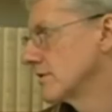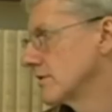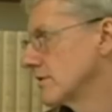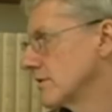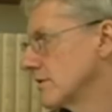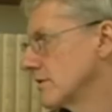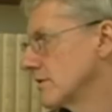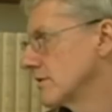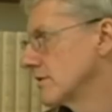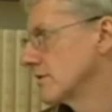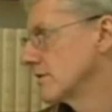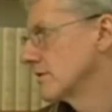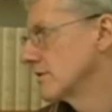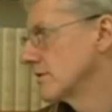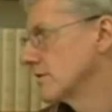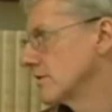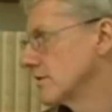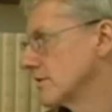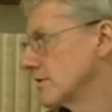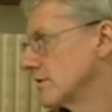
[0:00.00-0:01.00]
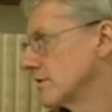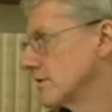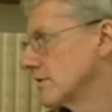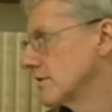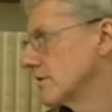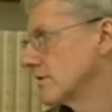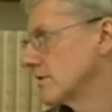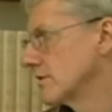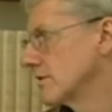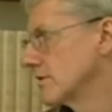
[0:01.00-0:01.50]

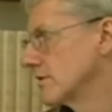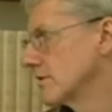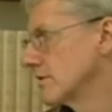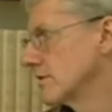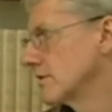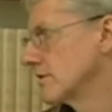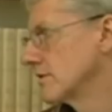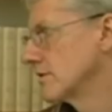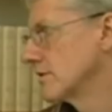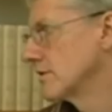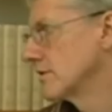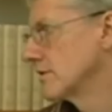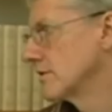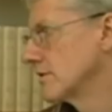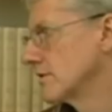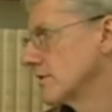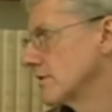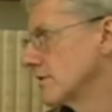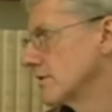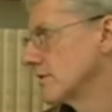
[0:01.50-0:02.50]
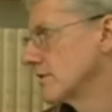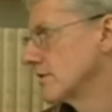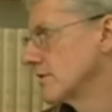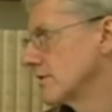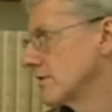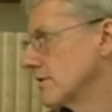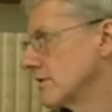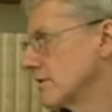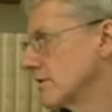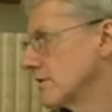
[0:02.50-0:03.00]

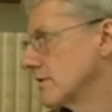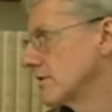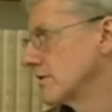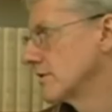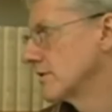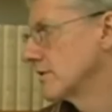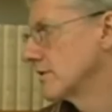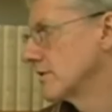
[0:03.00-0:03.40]
No words are spoken by the person on screen.